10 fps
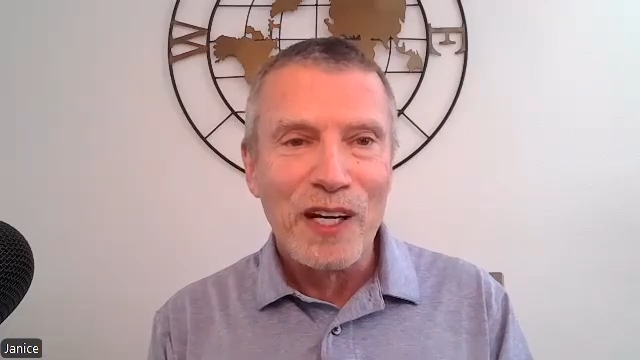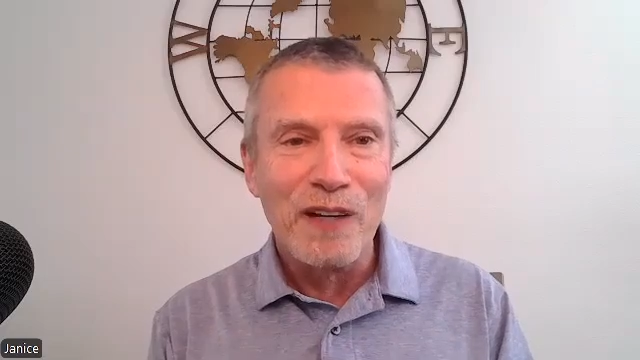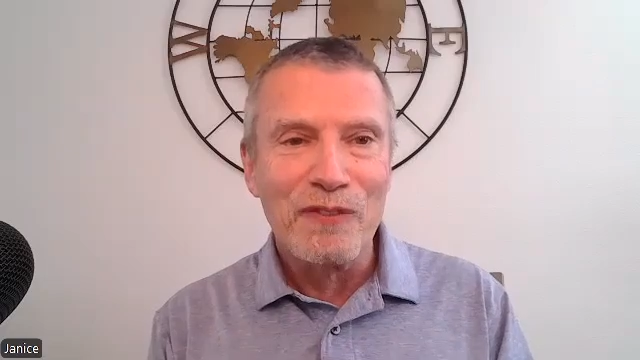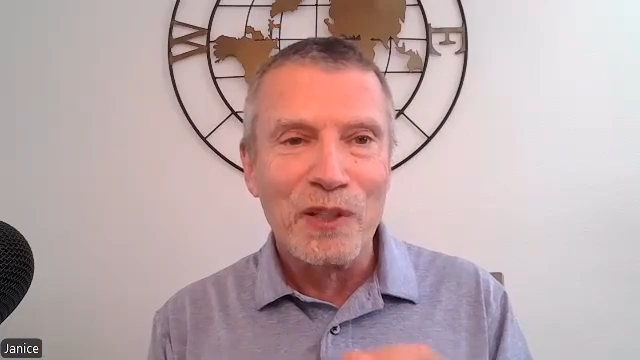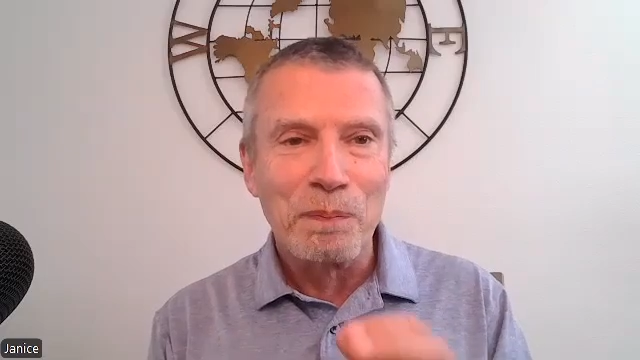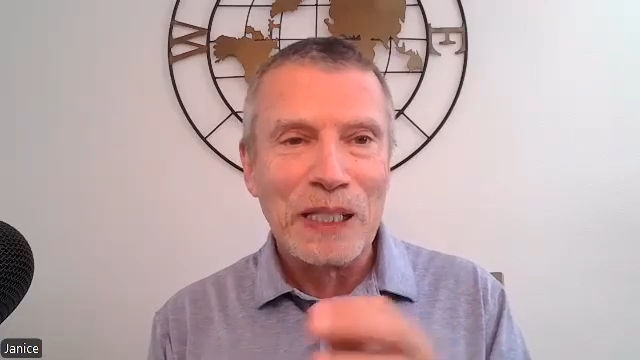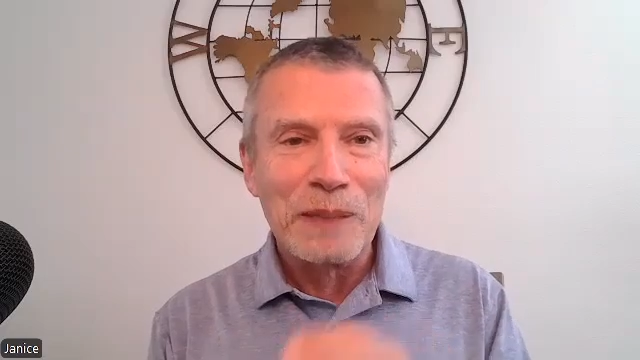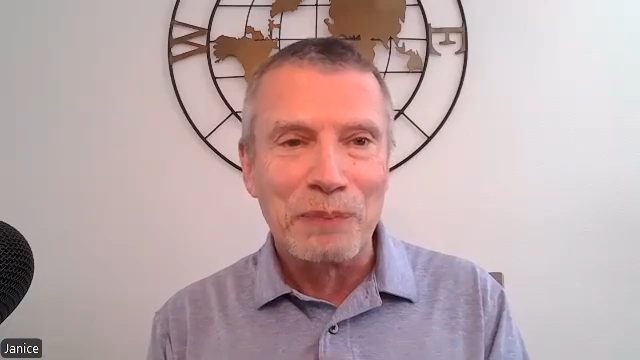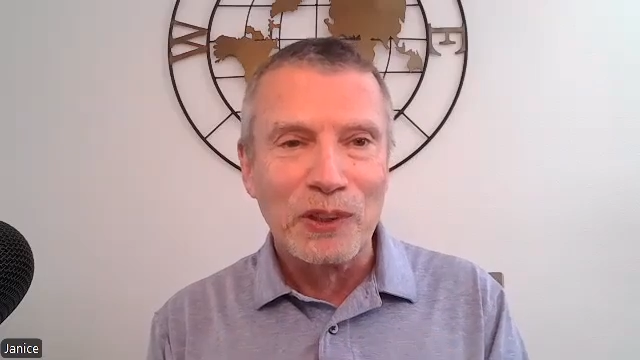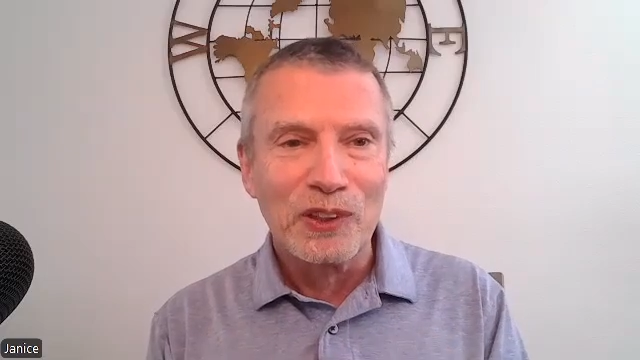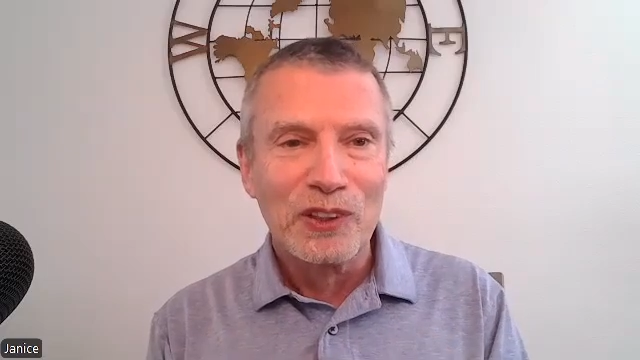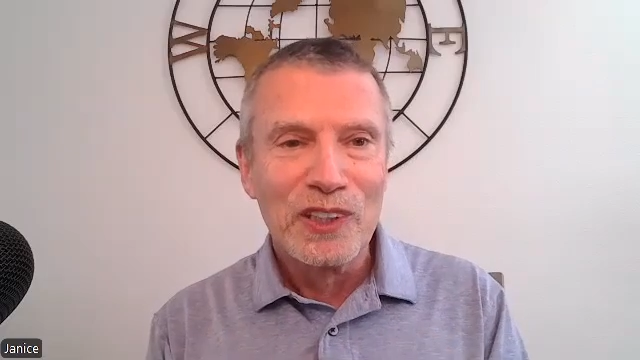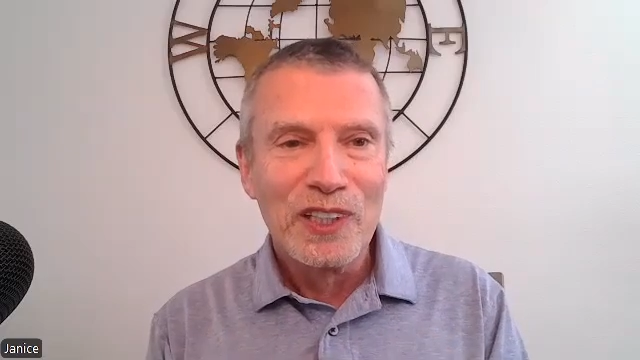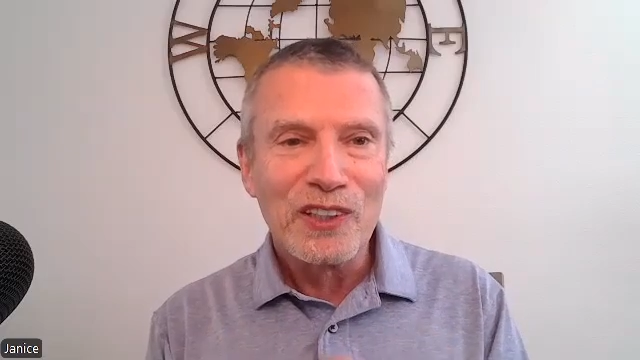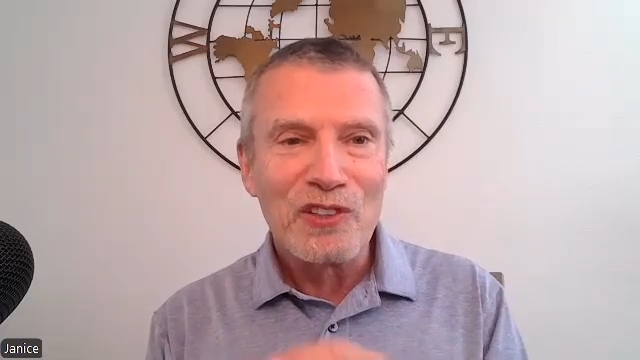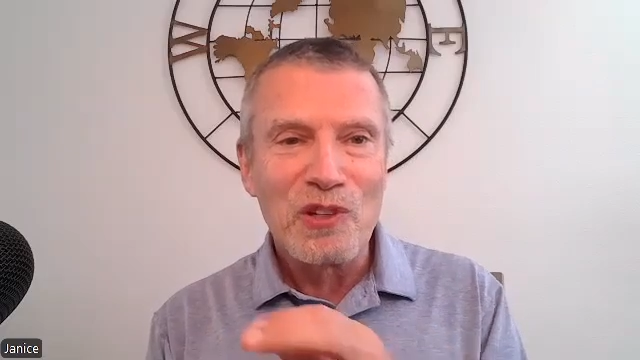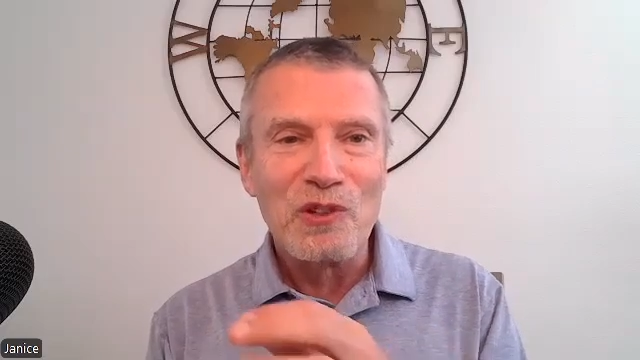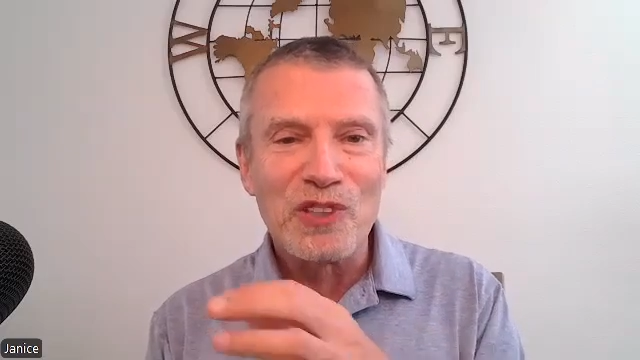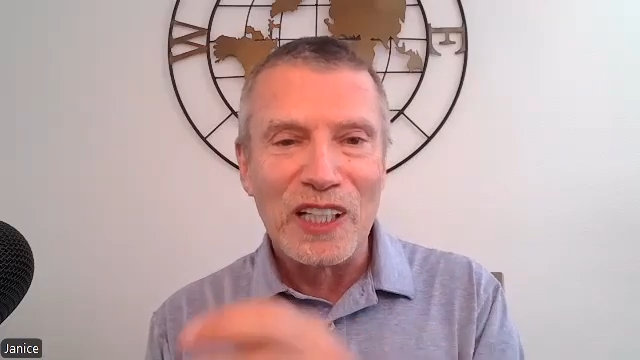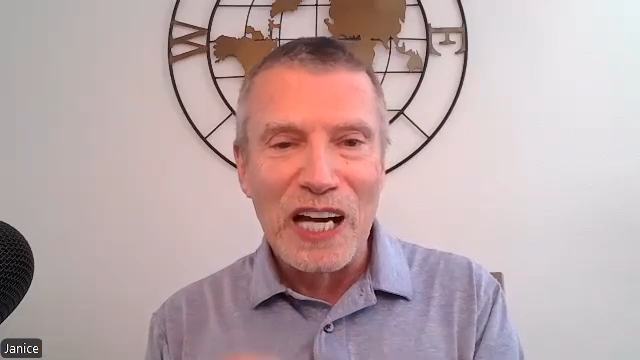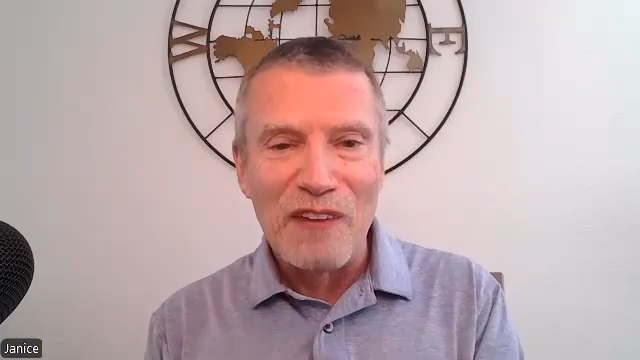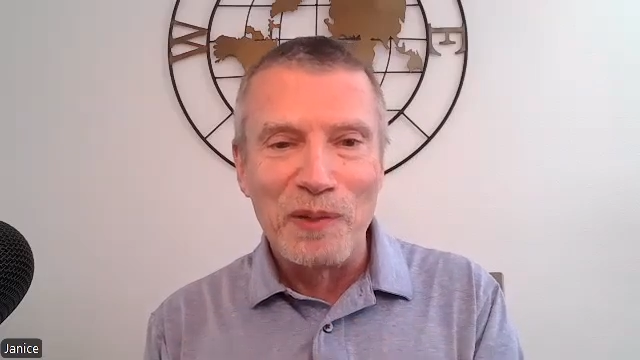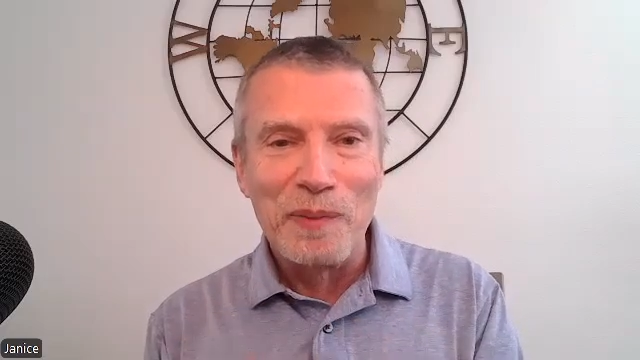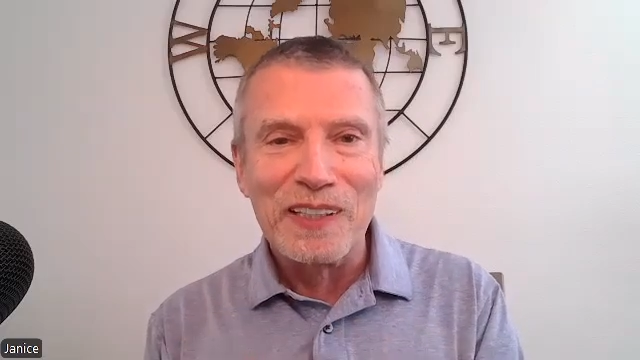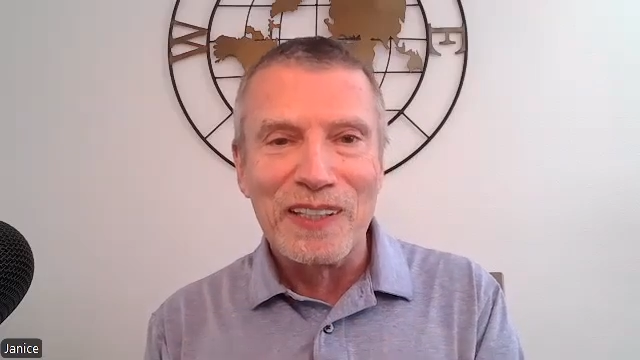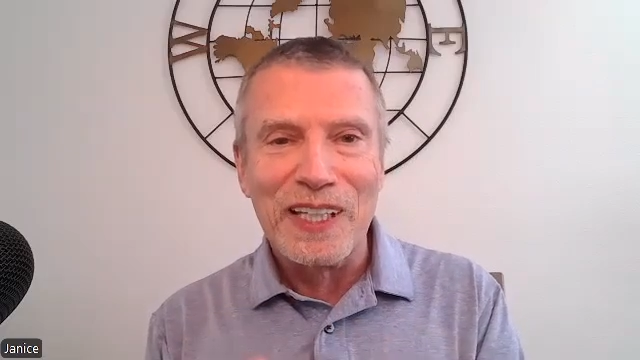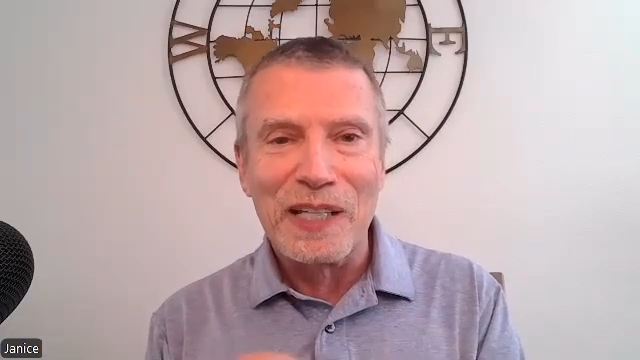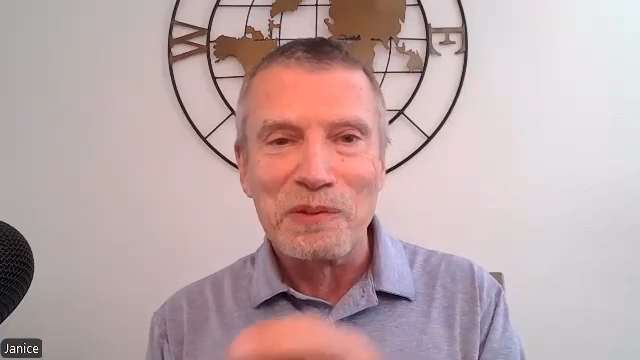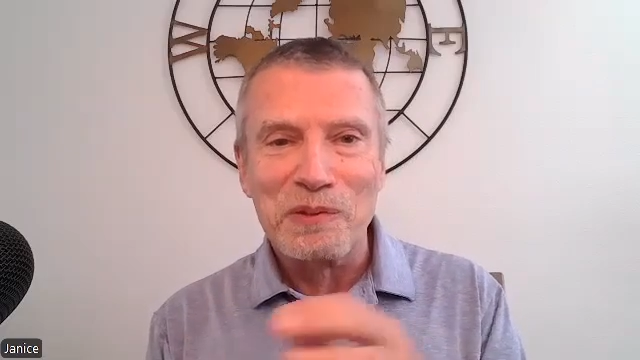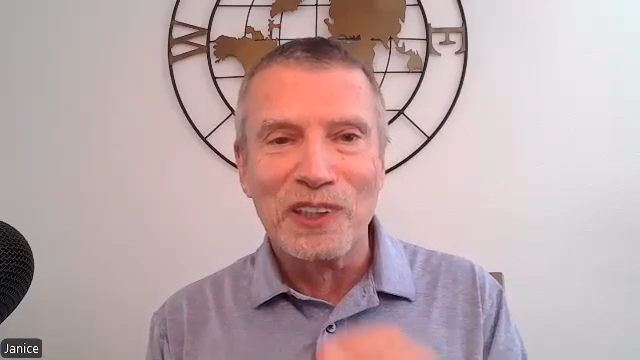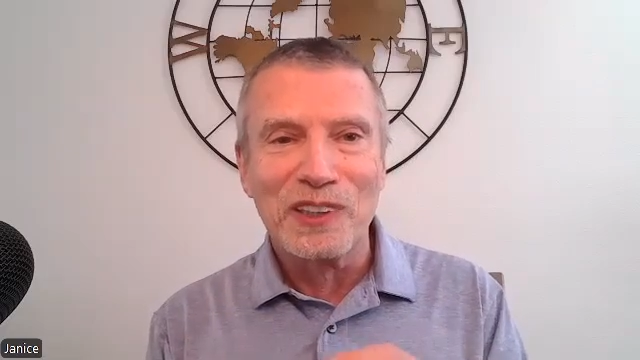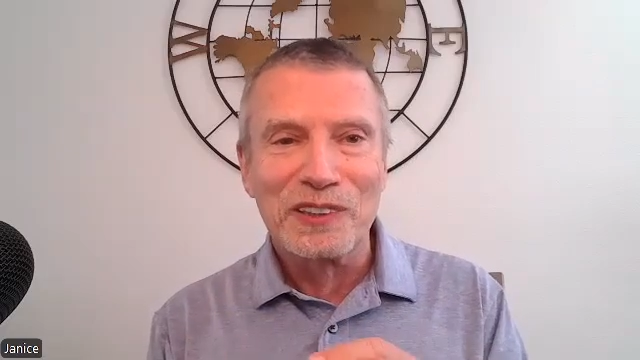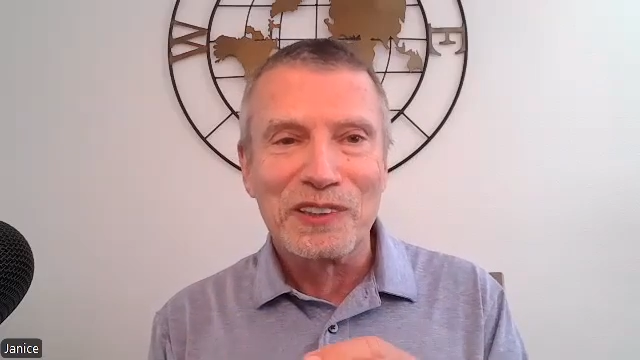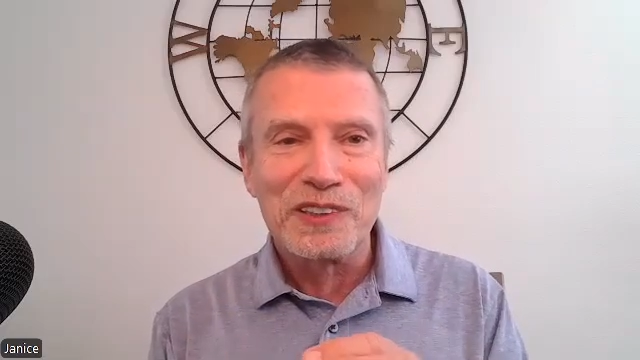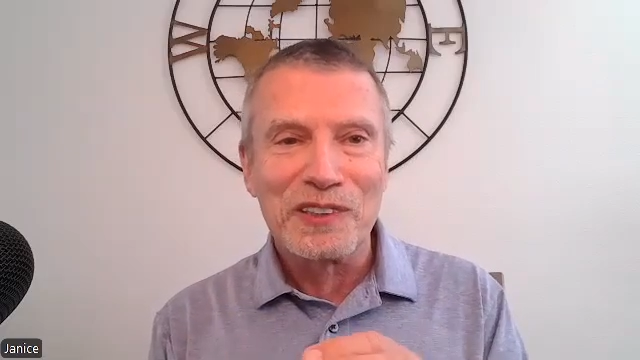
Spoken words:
of the people to choose a government that will